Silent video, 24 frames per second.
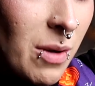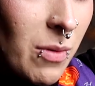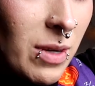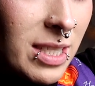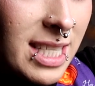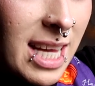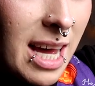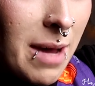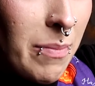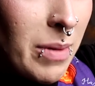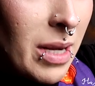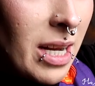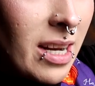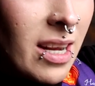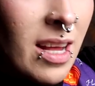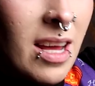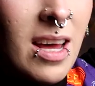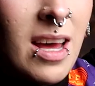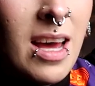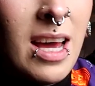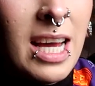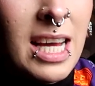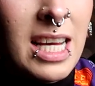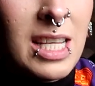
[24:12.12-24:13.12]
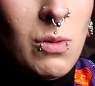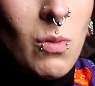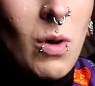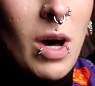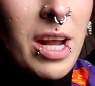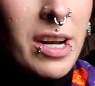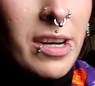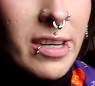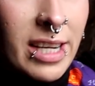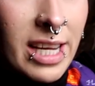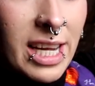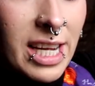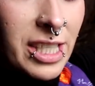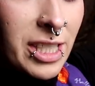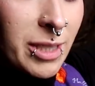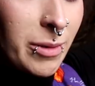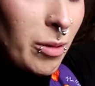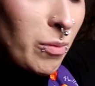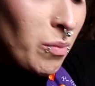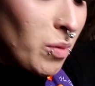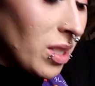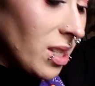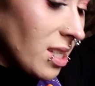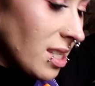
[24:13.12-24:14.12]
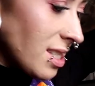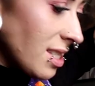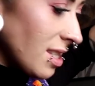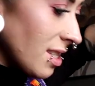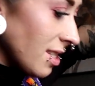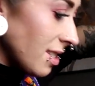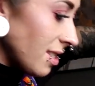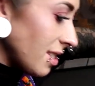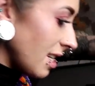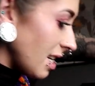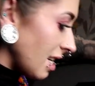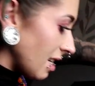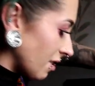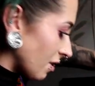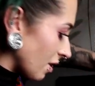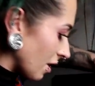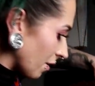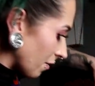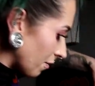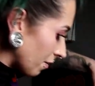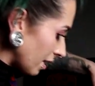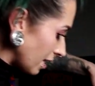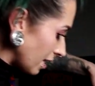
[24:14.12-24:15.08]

like, what's happening? His water dish. I'm gonna put this in the sink so I can